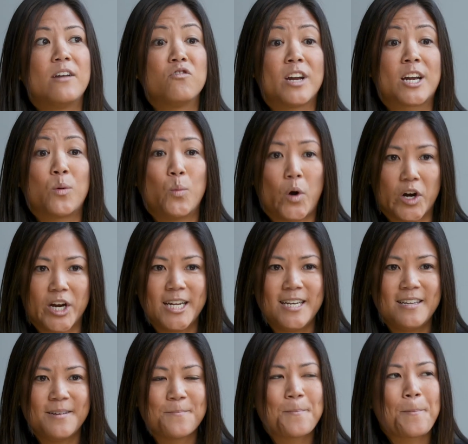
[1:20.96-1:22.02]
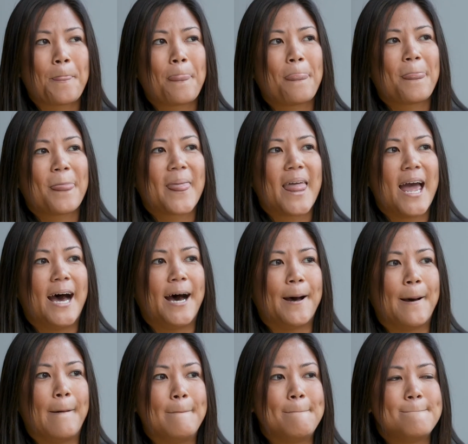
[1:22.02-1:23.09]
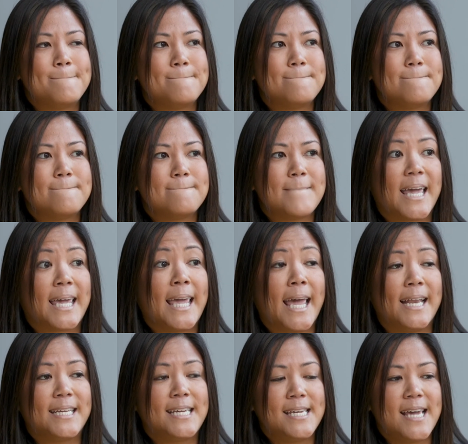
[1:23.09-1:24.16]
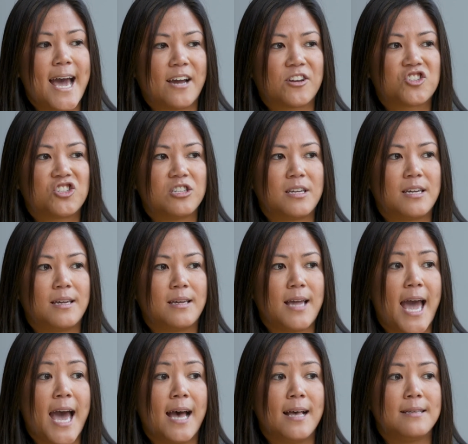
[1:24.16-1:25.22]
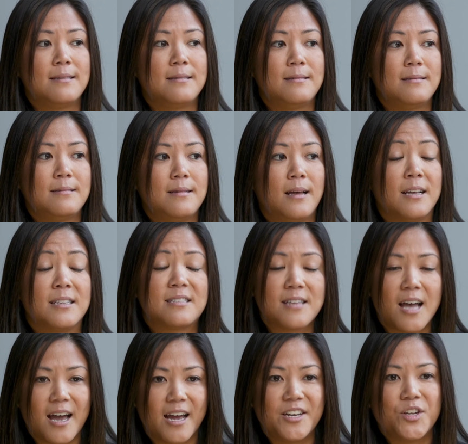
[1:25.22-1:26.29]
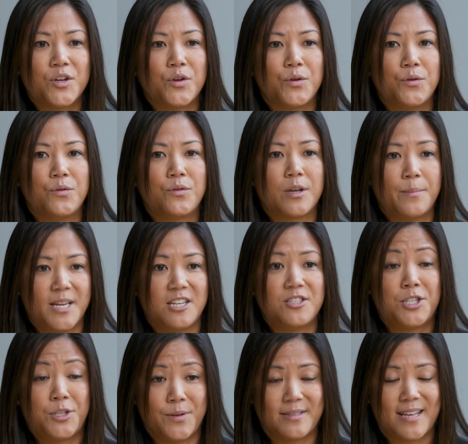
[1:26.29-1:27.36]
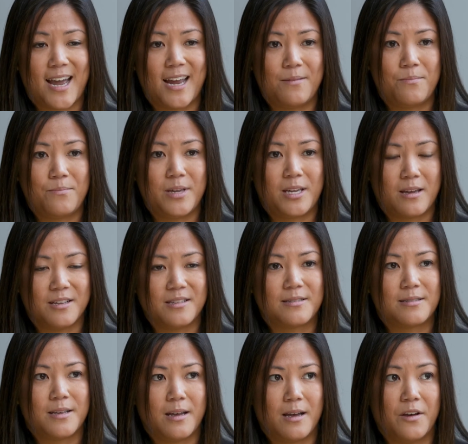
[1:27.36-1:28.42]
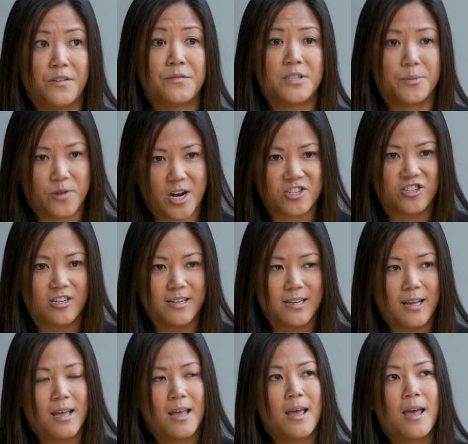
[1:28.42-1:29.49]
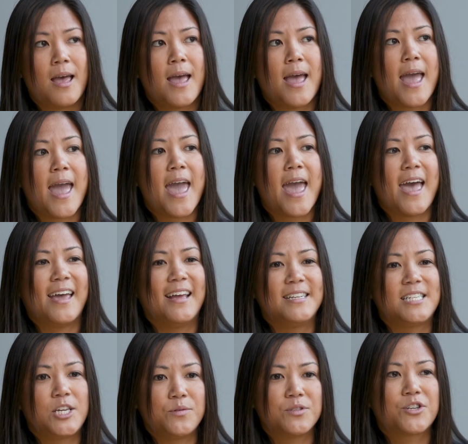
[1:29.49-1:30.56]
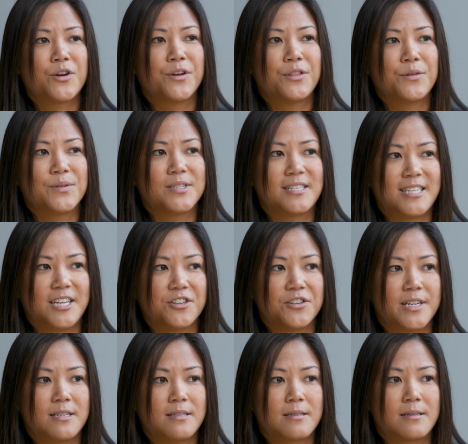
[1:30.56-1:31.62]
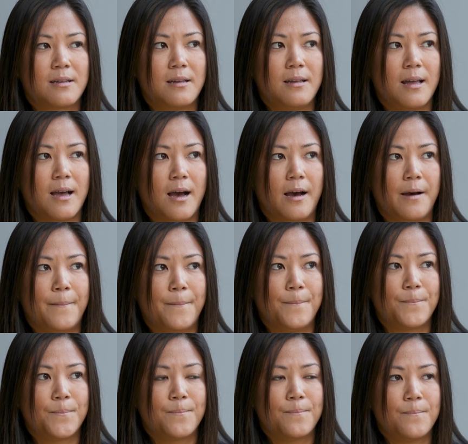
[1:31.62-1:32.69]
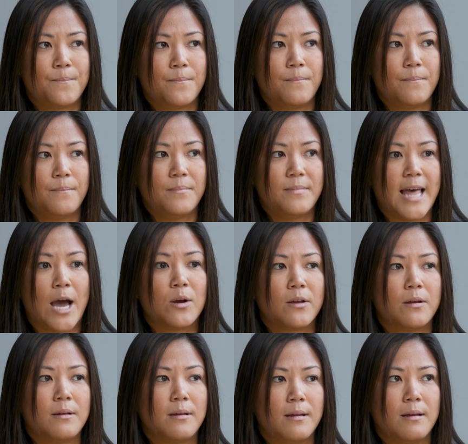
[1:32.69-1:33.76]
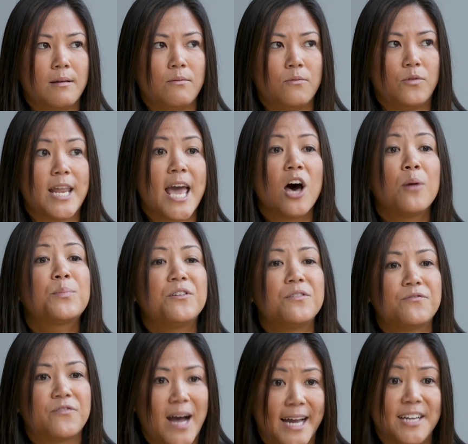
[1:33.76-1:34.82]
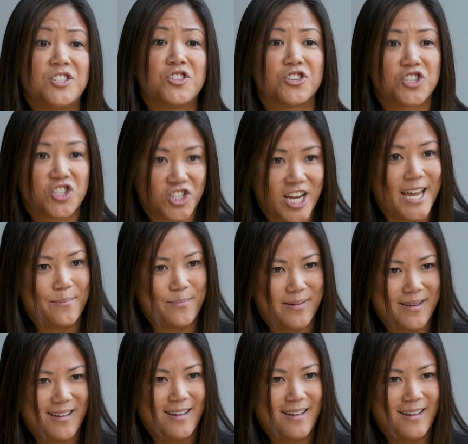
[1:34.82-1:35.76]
Rick Warren, and he actually had a son who committed suicide because of depression. And he was going through a series that would help you find your shape